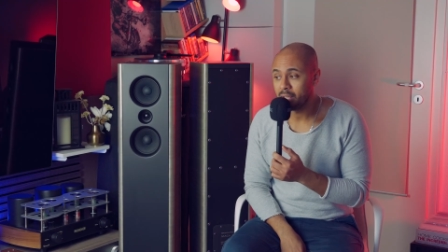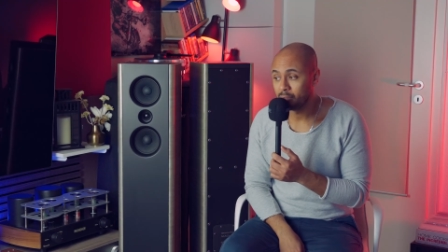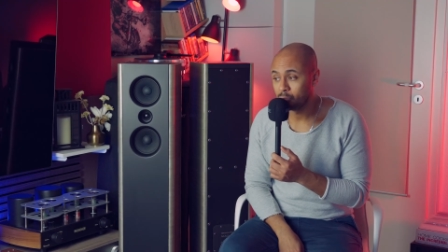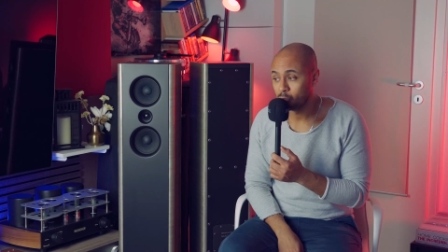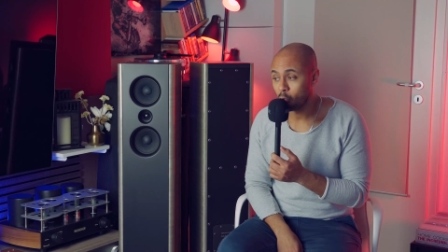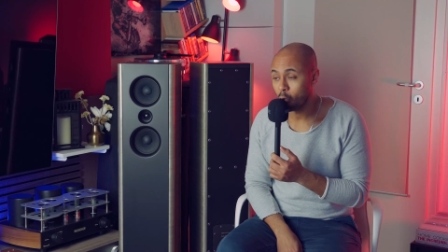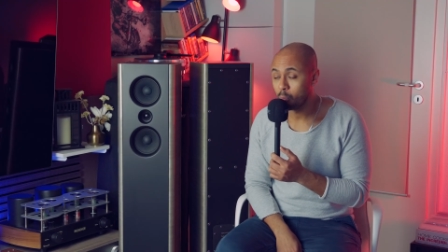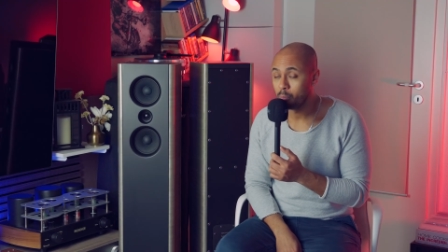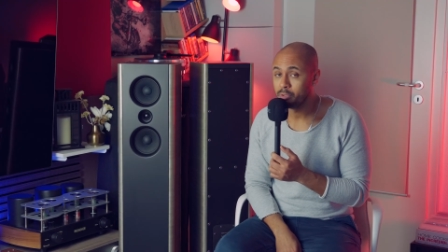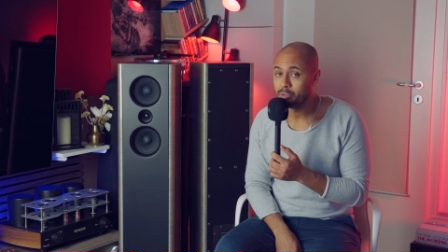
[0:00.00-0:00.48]

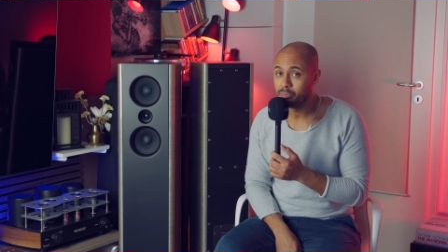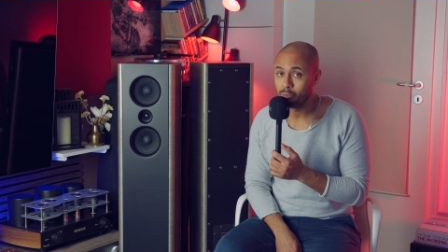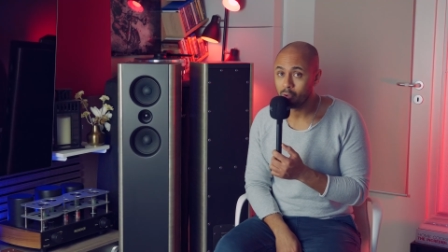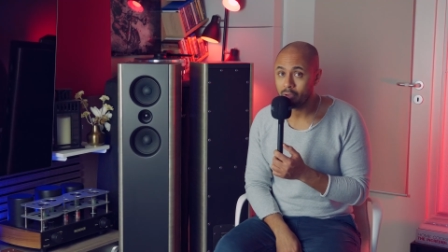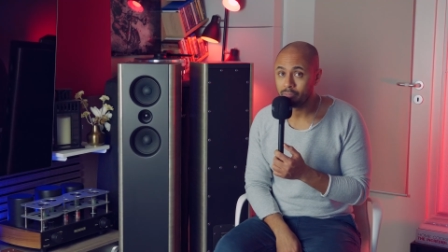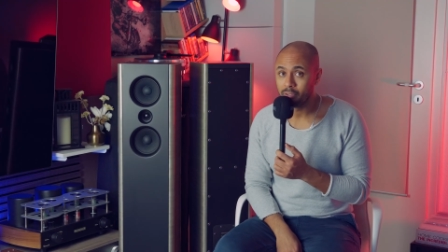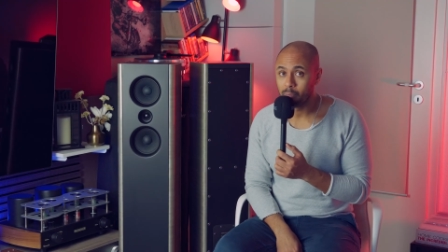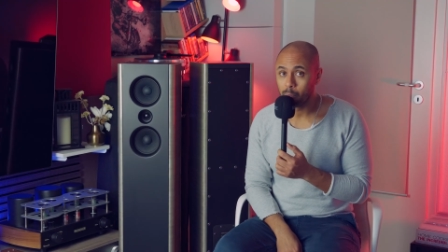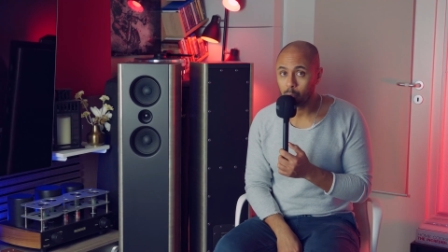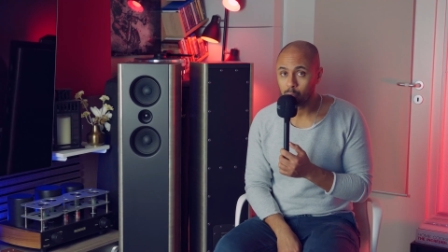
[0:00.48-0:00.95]
at home if
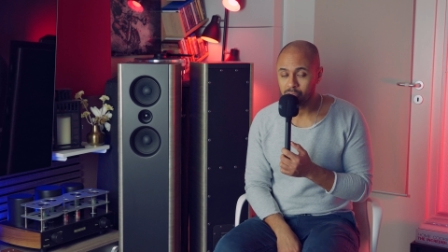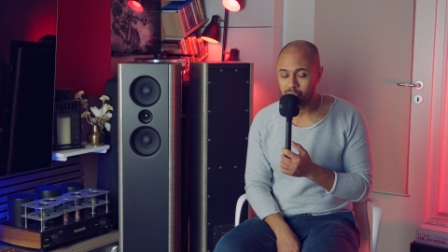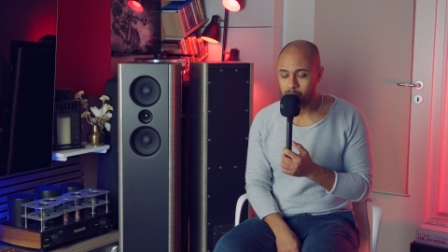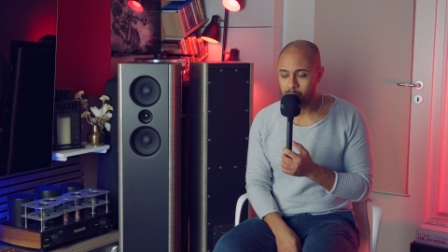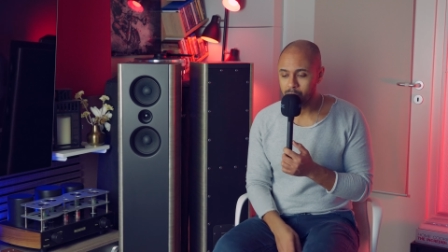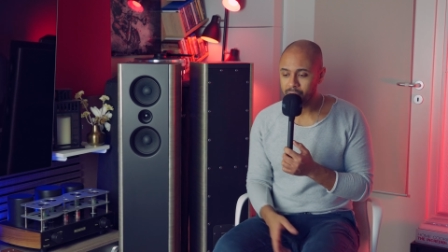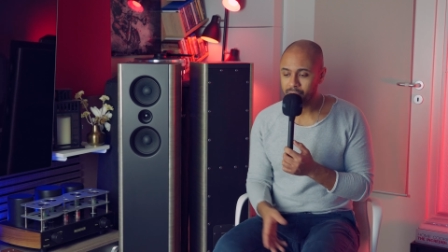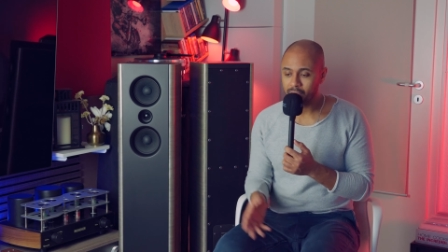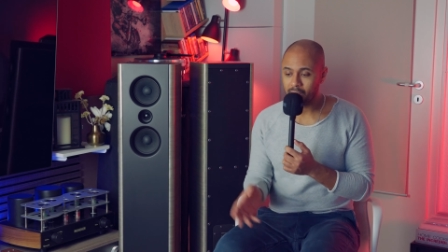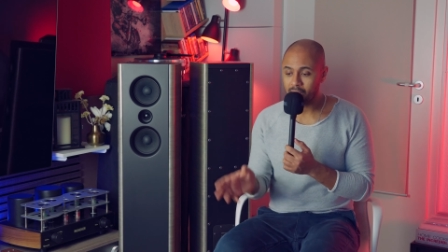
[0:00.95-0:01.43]
you have the
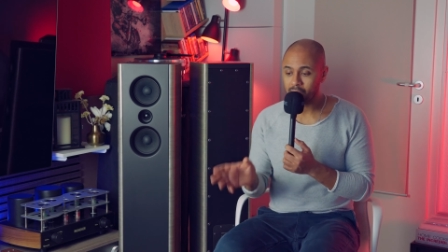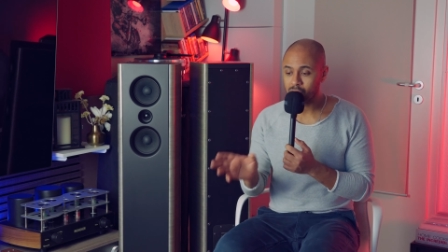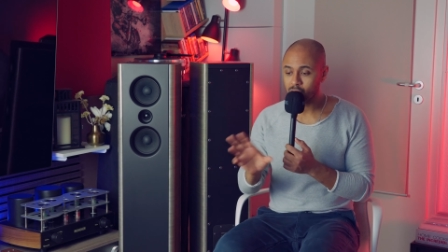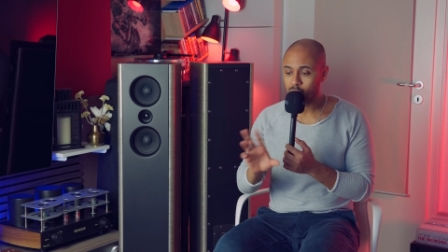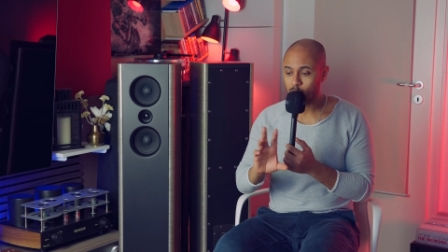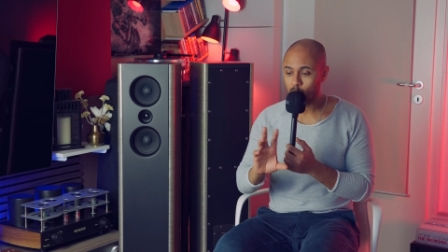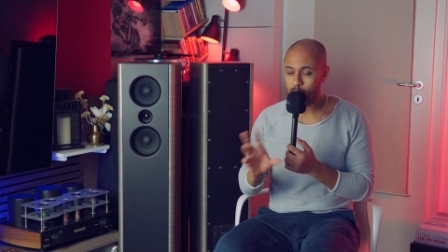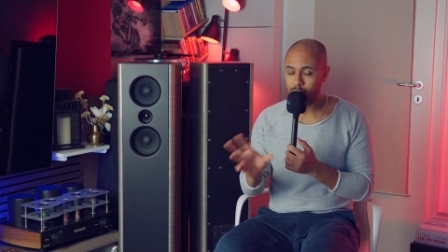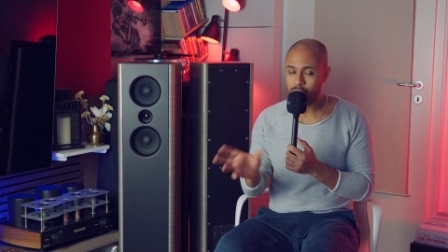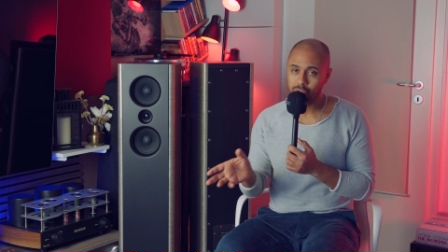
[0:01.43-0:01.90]
possibility and
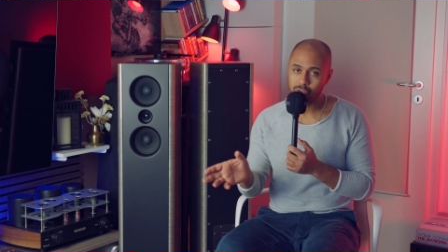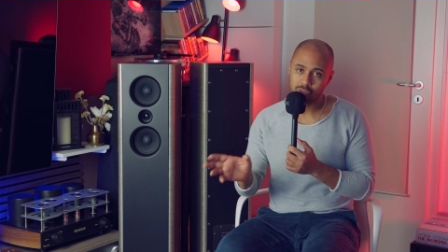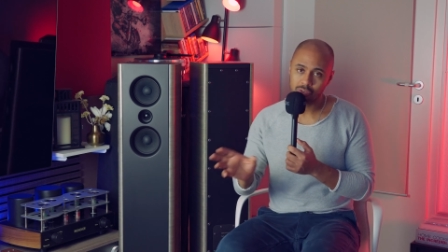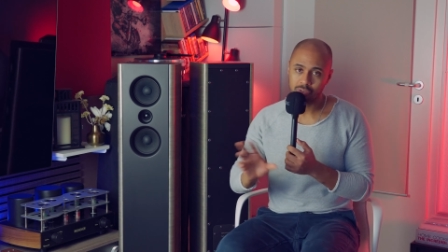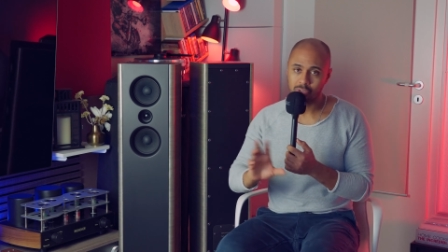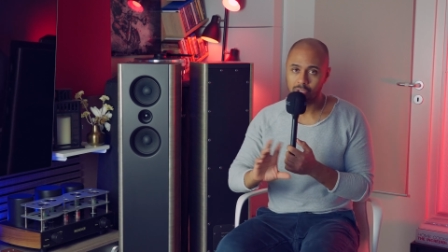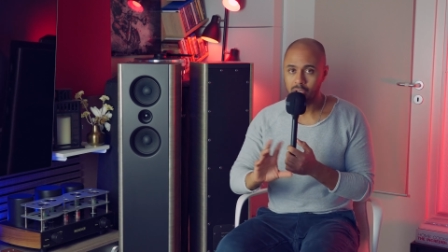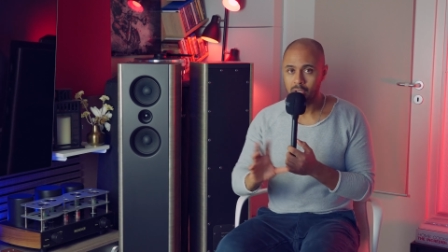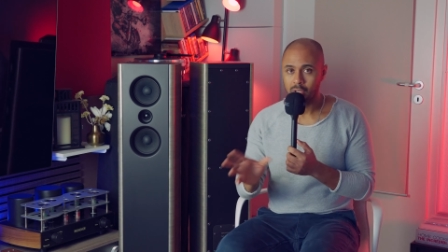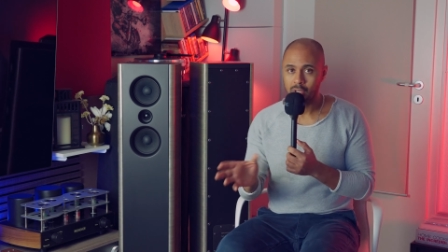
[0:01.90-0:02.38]

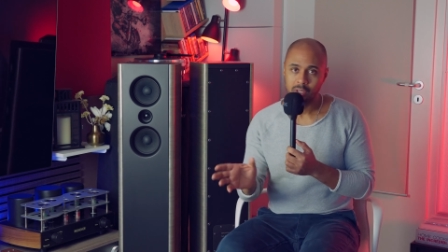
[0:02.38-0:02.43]
switch